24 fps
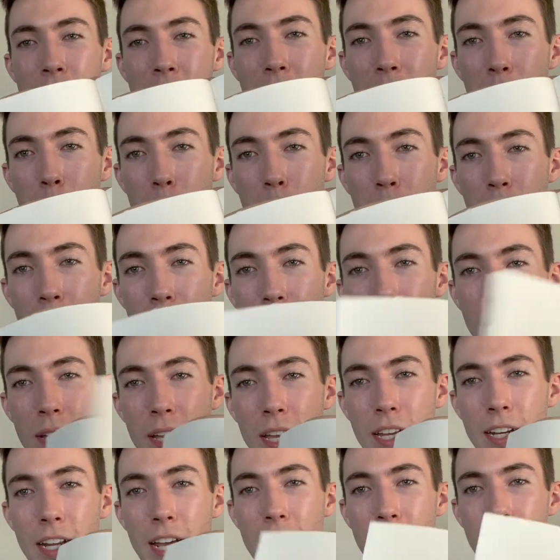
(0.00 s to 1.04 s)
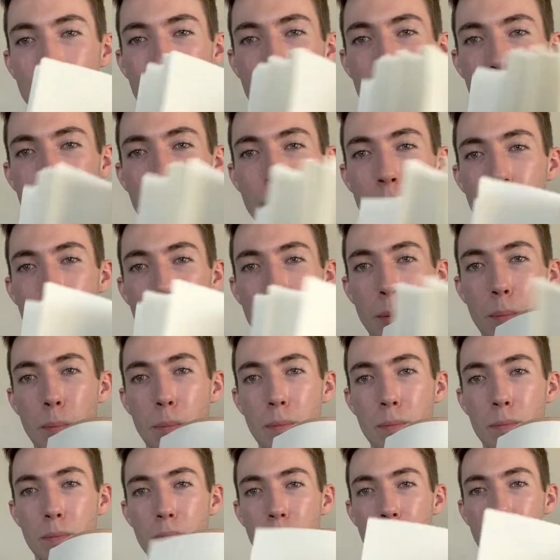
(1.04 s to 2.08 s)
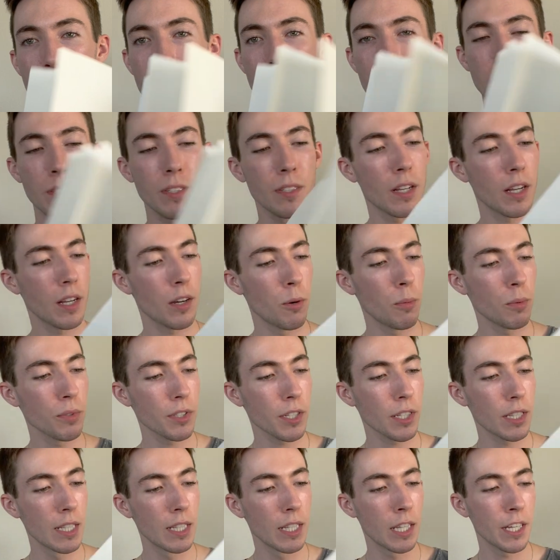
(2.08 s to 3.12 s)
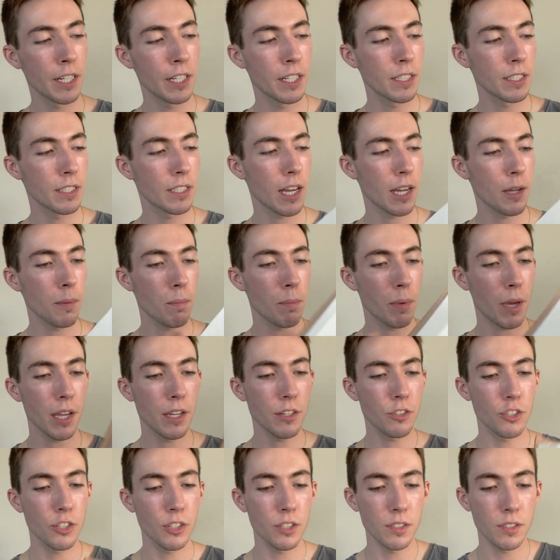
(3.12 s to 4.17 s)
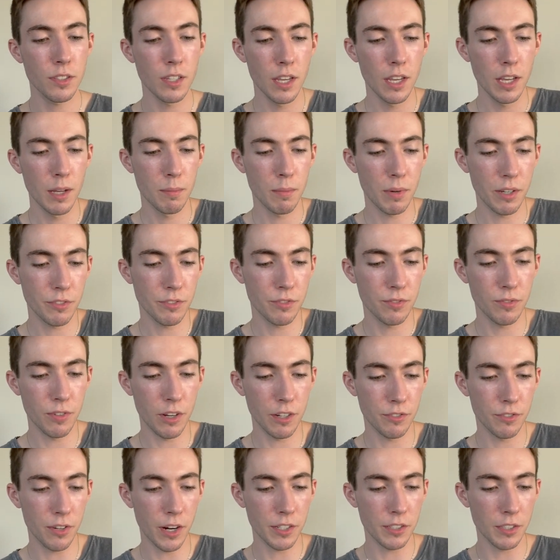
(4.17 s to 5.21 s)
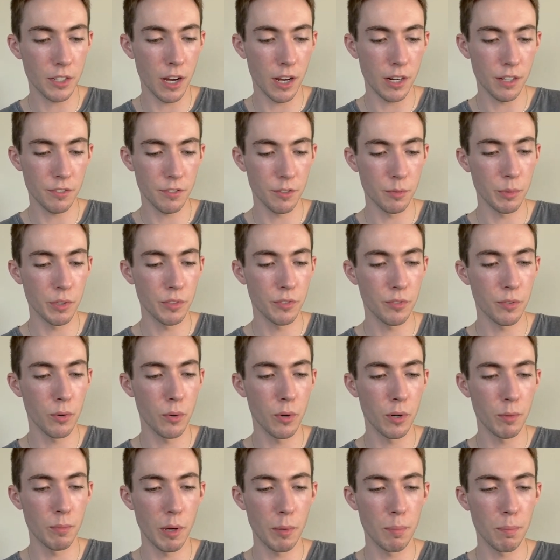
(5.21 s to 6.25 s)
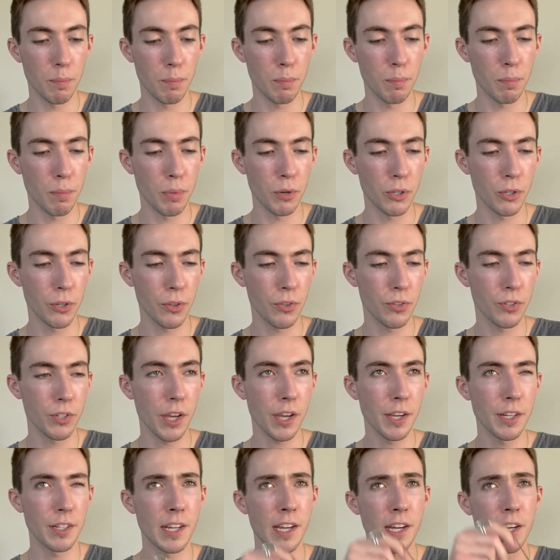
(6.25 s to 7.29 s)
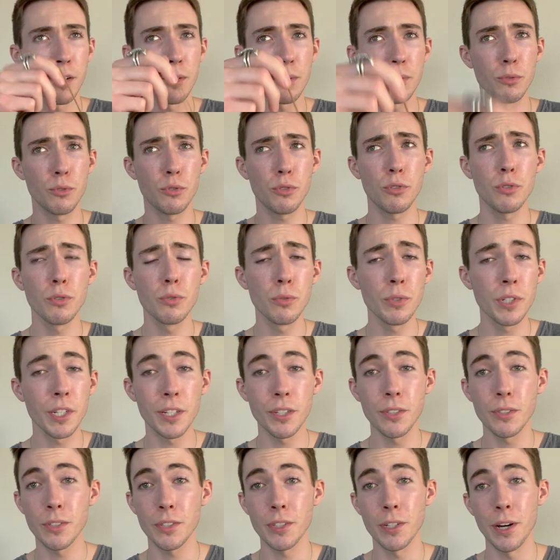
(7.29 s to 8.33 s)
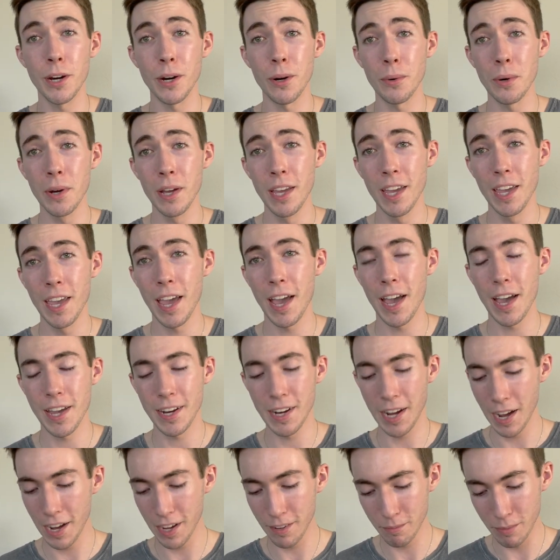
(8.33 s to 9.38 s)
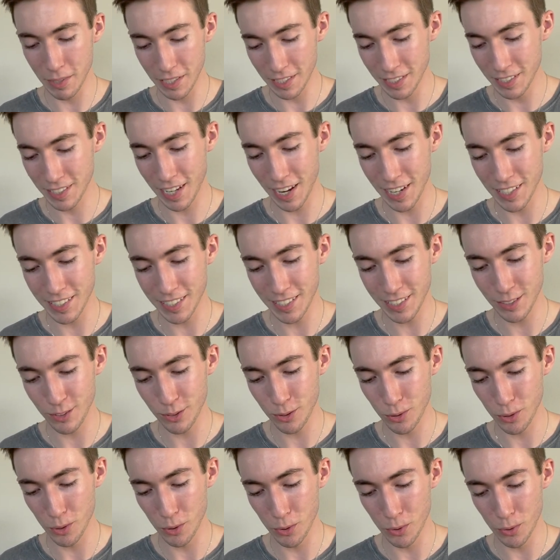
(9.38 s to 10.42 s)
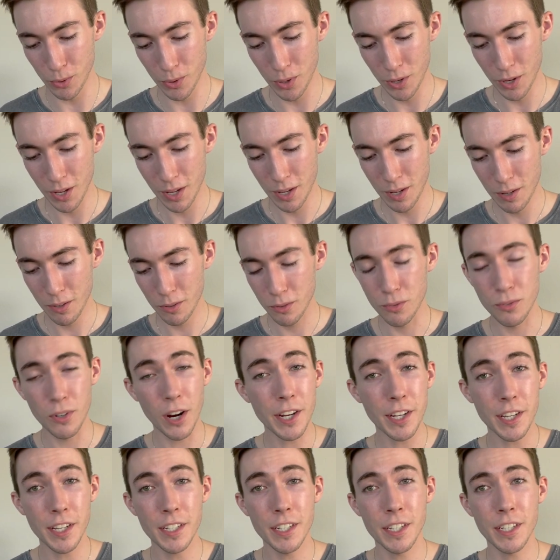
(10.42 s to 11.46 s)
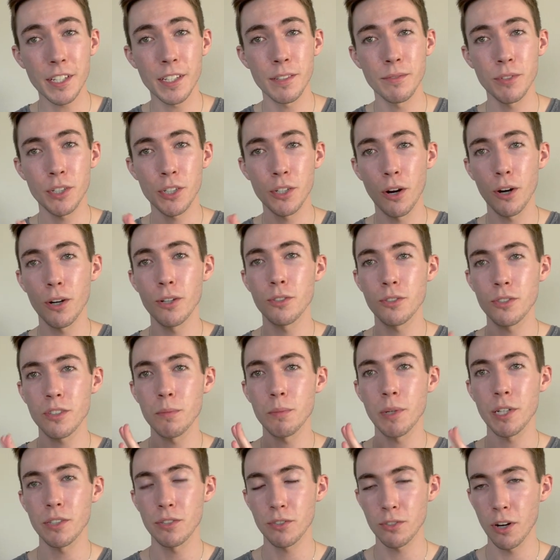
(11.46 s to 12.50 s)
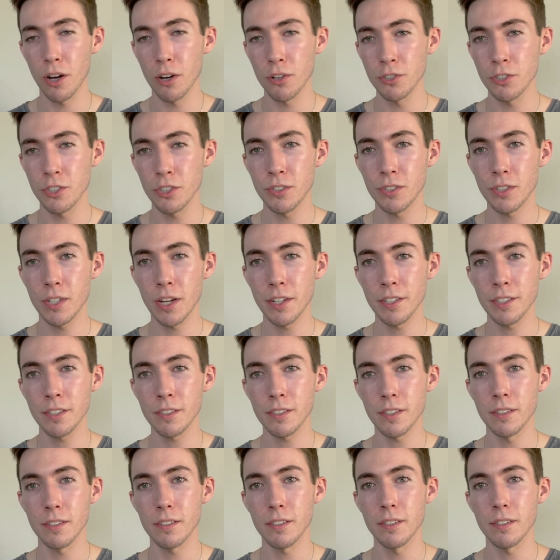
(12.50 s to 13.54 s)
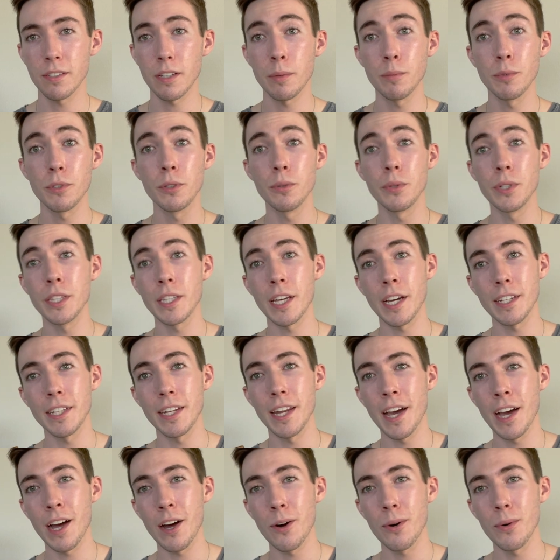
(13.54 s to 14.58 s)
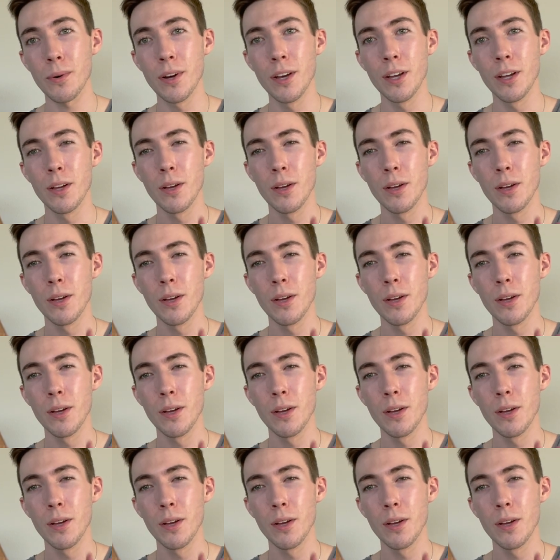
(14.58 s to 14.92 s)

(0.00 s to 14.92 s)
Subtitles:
it up. It has really almost like almost like linen type pages. A friend got it for me for my birthday now 2 years ago, and I have been intending to write in it in regards to my astrology studies, and since I'm doing that now,